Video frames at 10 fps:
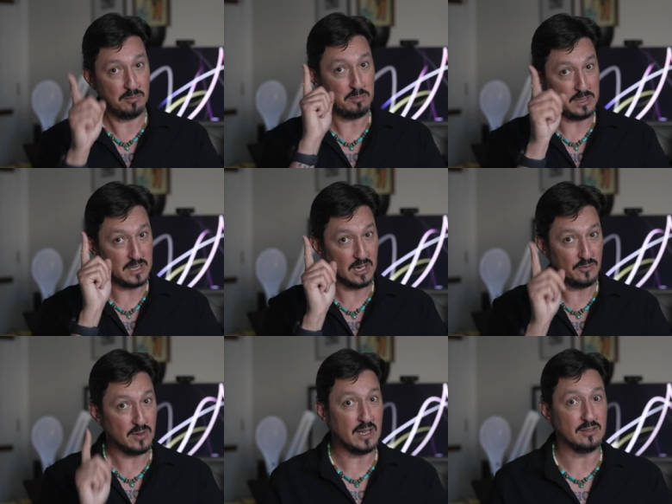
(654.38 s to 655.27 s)
be
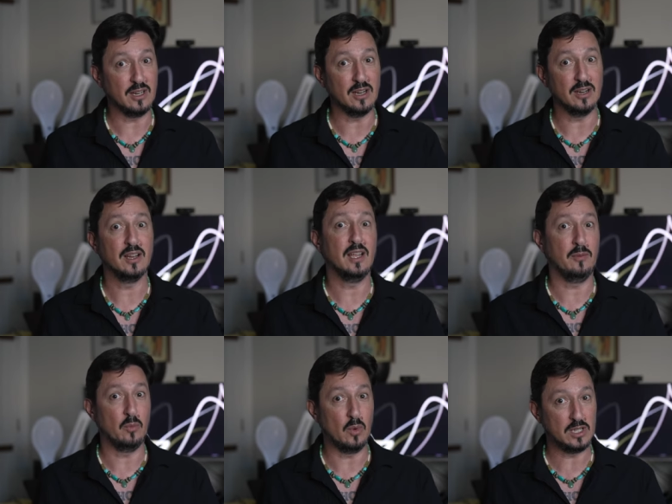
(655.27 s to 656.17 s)
careful out there
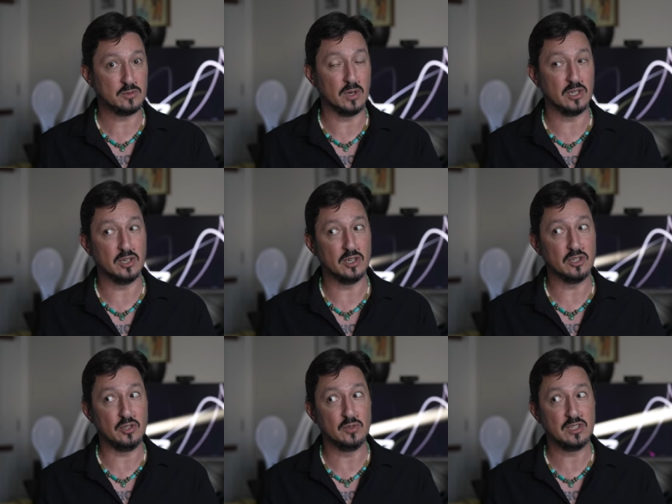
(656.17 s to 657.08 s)
and watch where you're
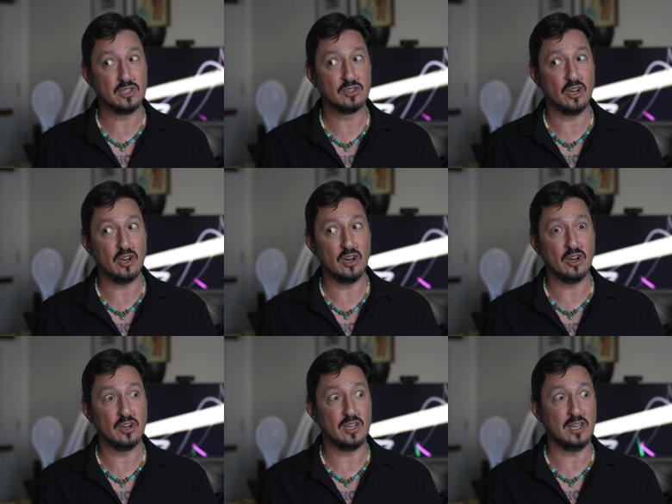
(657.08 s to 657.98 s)
using your
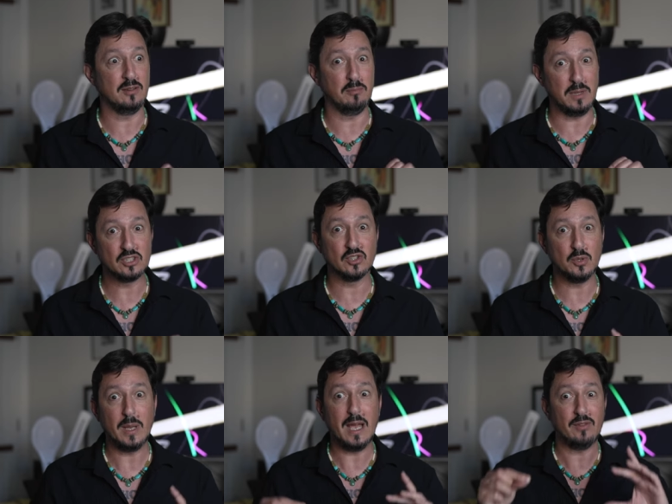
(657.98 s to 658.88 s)
card and make sure
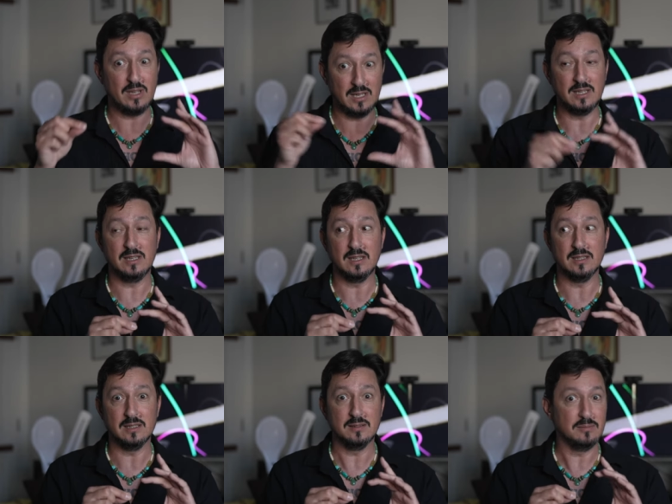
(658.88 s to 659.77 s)
you have it in
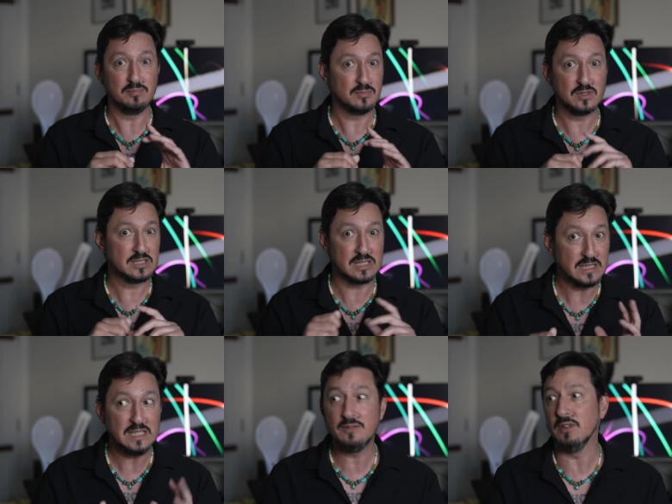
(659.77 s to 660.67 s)
a
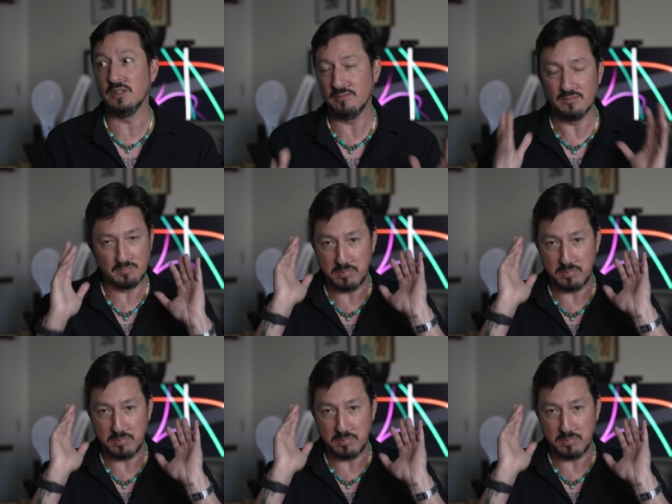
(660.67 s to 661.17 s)
sleeve and